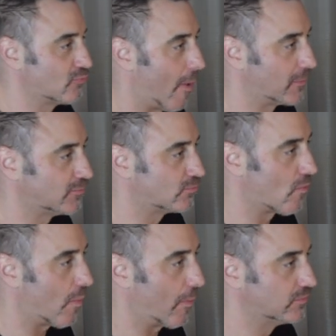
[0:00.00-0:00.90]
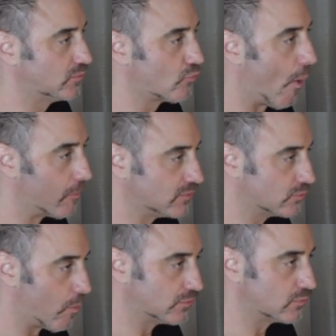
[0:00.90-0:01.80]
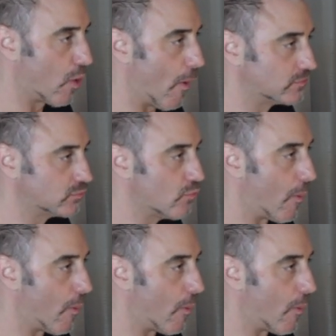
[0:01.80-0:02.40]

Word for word: Mm-hmm. This one's hot.